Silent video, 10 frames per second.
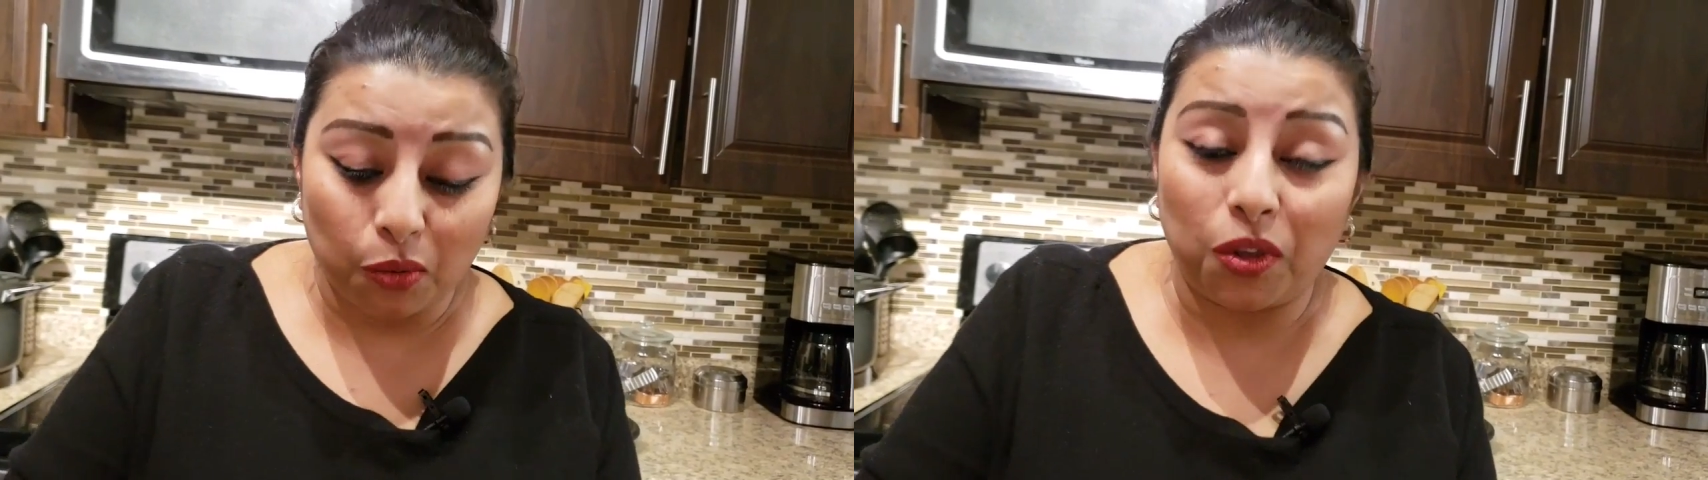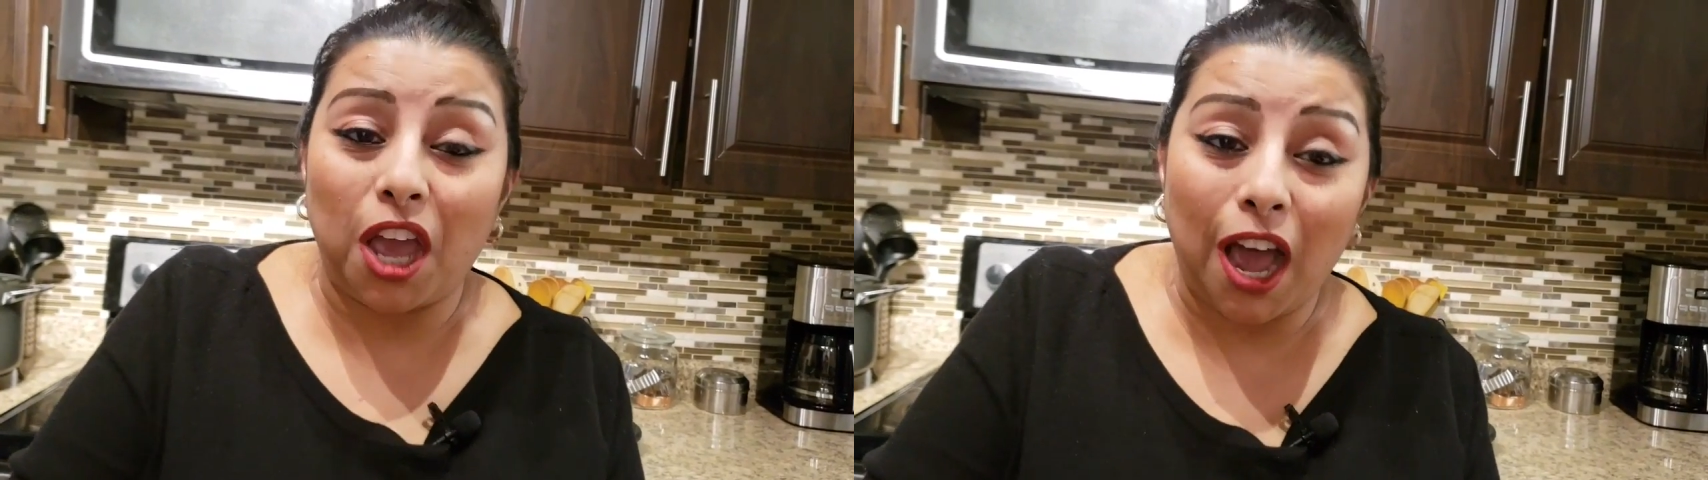
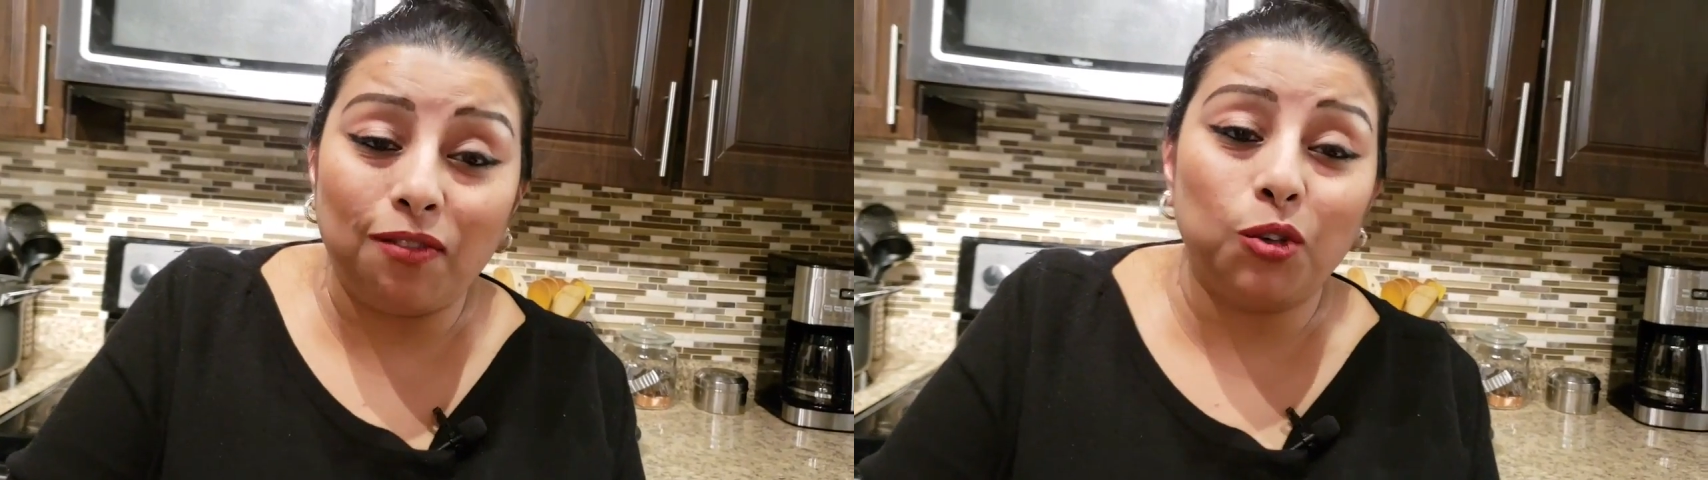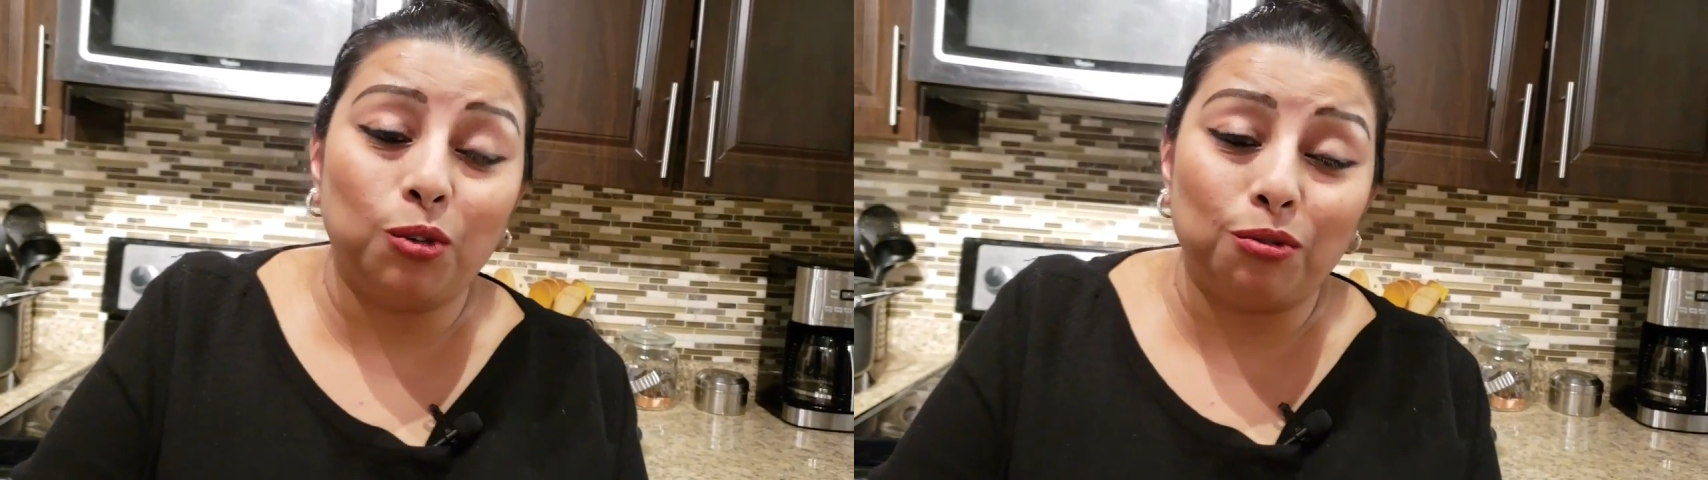We
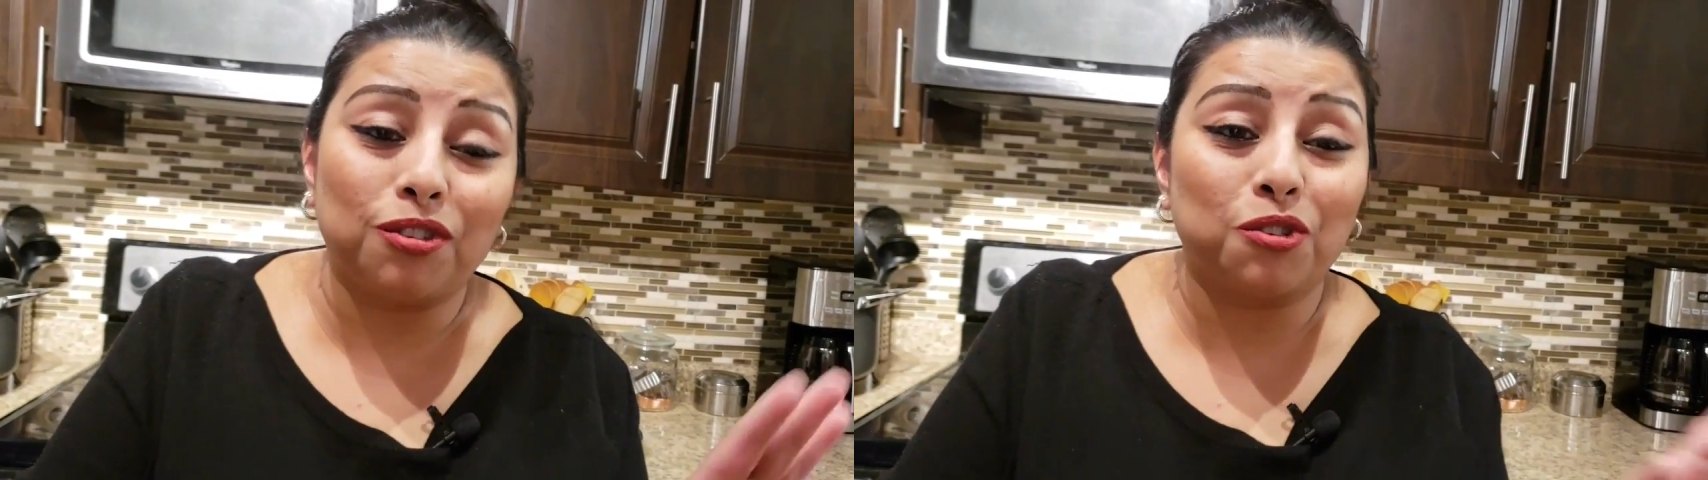have to go to the